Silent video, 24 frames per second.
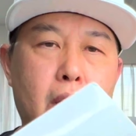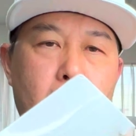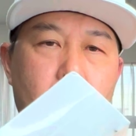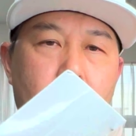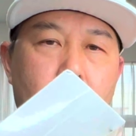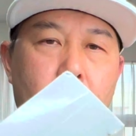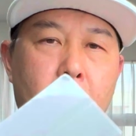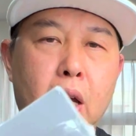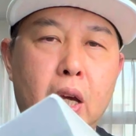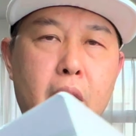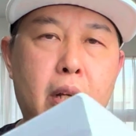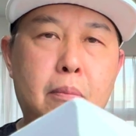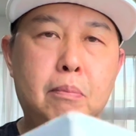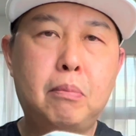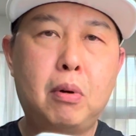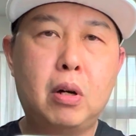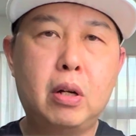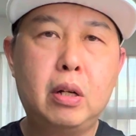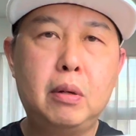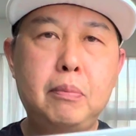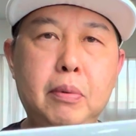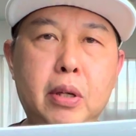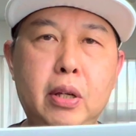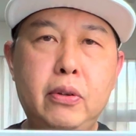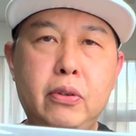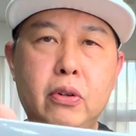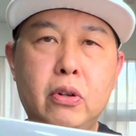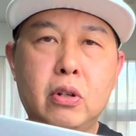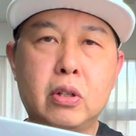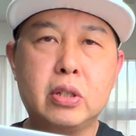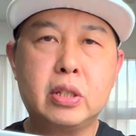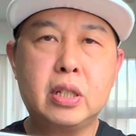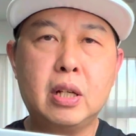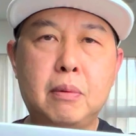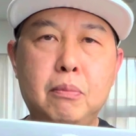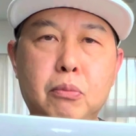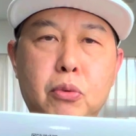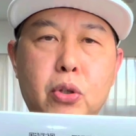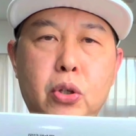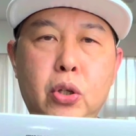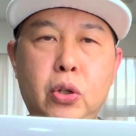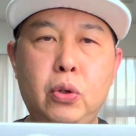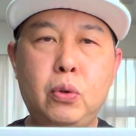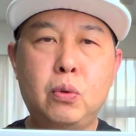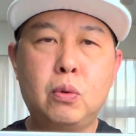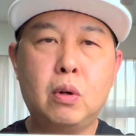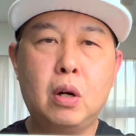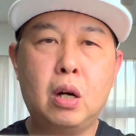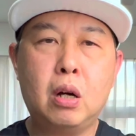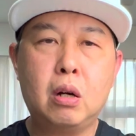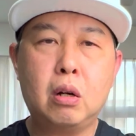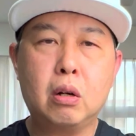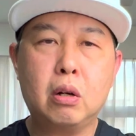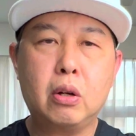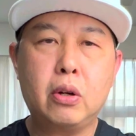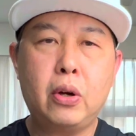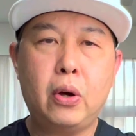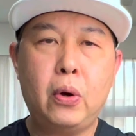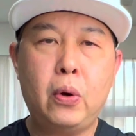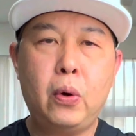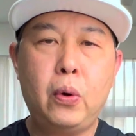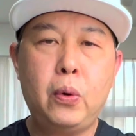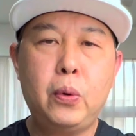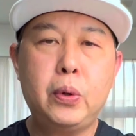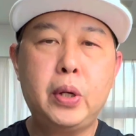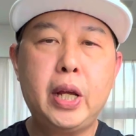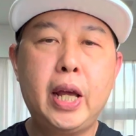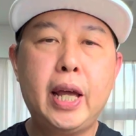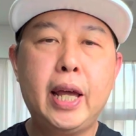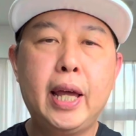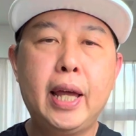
At the bottom here, it's got some QR code,